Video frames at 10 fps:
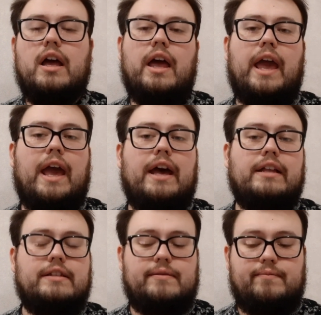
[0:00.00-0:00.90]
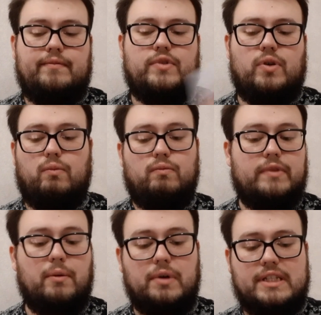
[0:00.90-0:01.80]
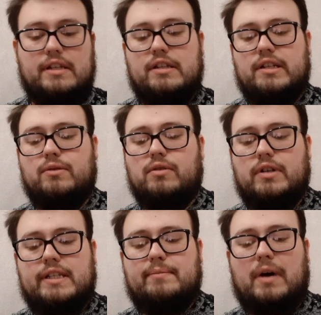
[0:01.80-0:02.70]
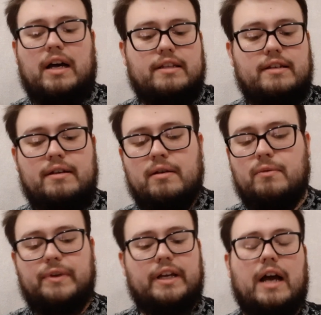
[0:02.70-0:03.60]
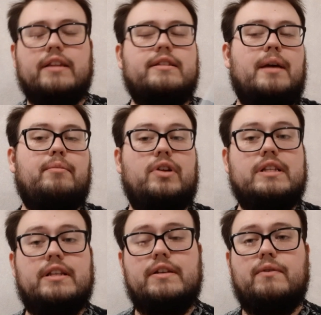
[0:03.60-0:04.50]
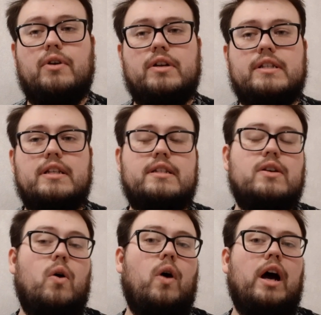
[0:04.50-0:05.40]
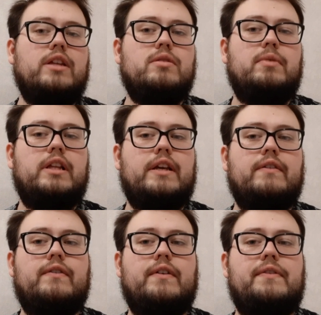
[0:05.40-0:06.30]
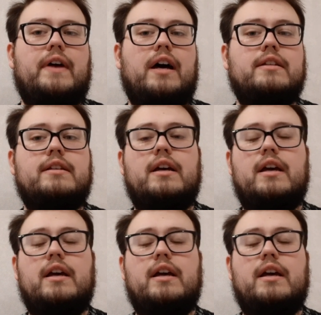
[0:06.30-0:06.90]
and so there was an intercourse, but we got Temperance in reverse. So I do believe that